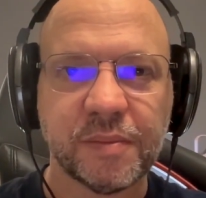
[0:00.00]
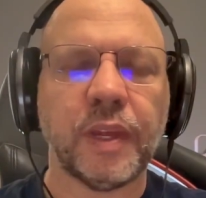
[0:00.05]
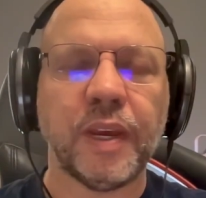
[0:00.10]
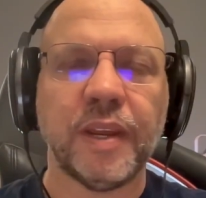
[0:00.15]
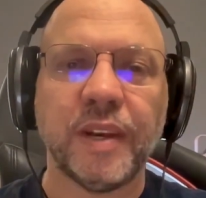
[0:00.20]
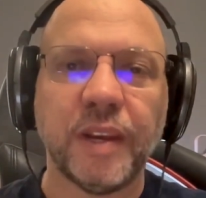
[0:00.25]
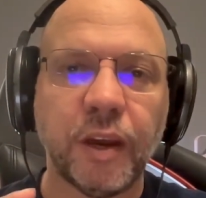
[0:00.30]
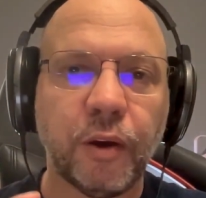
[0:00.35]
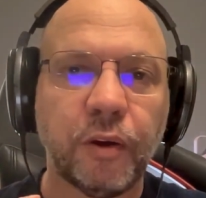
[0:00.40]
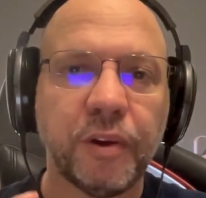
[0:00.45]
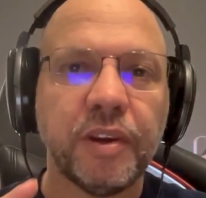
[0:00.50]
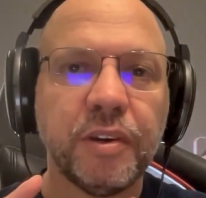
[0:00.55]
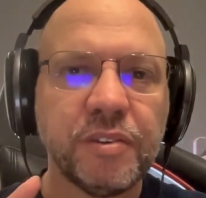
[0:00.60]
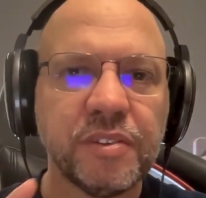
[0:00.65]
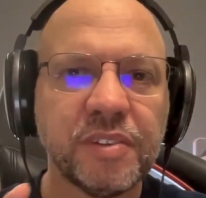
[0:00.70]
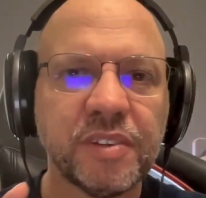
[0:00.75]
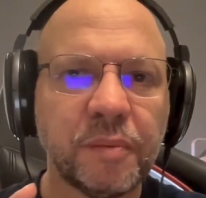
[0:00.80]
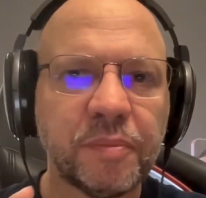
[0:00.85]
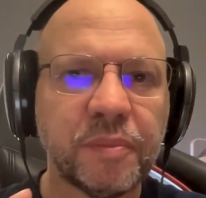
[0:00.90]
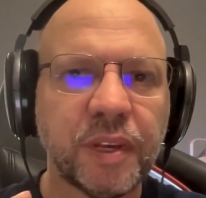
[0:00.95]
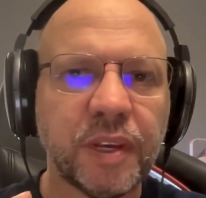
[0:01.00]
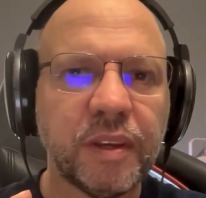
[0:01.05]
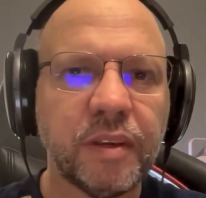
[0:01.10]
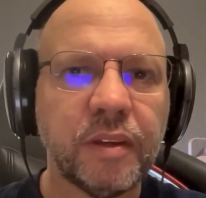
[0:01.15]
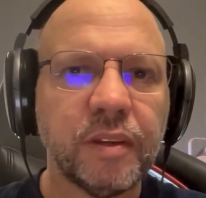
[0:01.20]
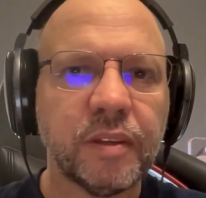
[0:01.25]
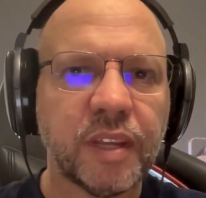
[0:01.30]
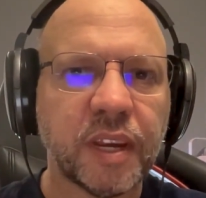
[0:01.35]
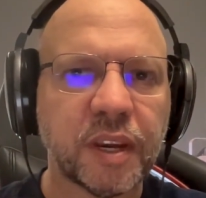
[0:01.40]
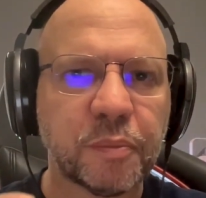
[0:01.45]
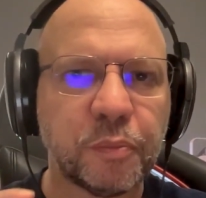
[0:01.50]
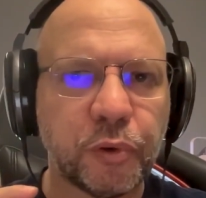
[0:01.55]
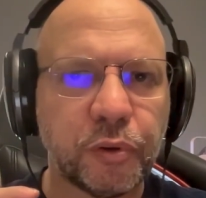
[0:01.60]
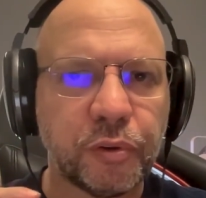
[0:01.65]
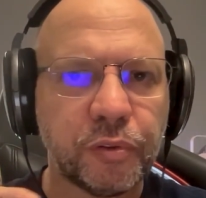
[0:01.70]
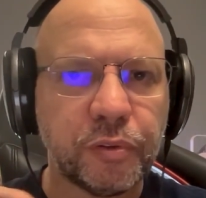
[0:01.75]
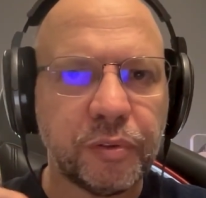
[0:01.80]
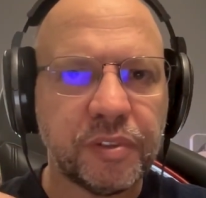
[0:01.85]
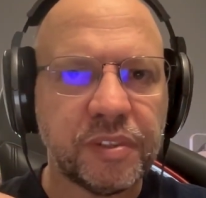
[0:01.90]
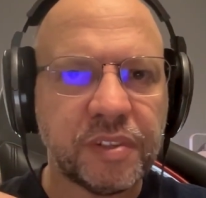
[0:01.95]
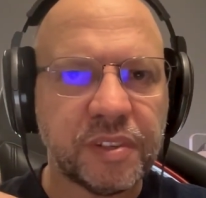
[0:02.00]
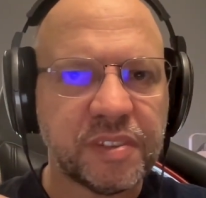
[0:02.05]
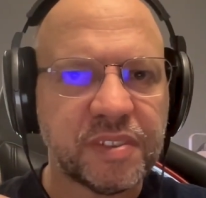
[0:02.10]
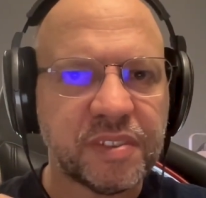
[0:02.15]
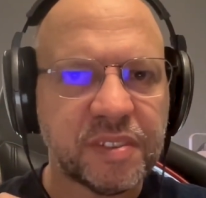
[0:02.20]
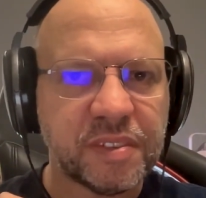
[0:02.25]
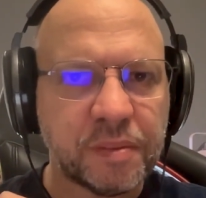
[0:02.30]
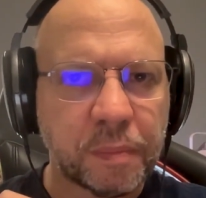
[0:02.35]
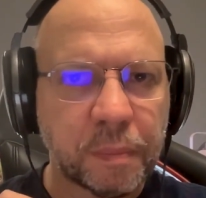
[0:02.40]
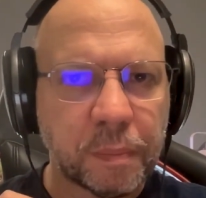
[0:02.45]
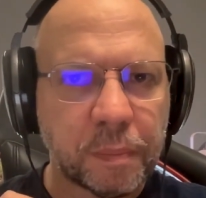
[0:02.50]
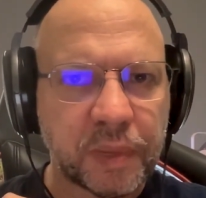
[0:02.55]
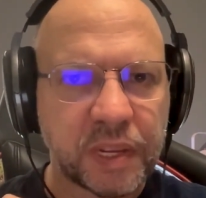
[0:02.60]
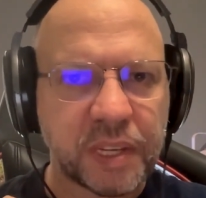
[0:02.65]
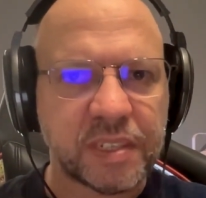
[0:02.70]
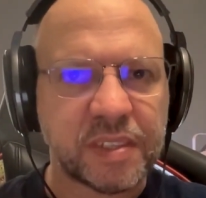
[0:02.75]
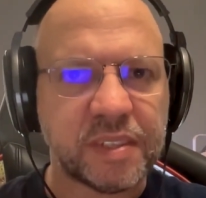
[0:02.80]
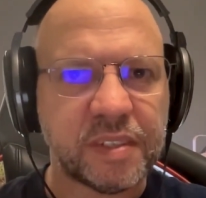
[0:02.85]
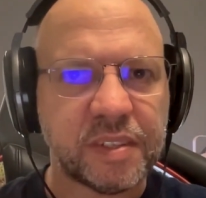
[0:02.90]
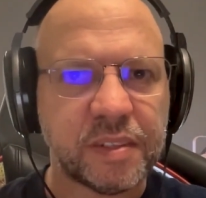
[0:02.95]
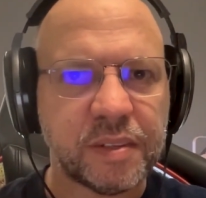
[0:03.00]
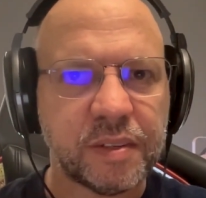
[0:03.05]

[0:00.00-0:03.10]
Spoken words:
Now, here's something that producers miss.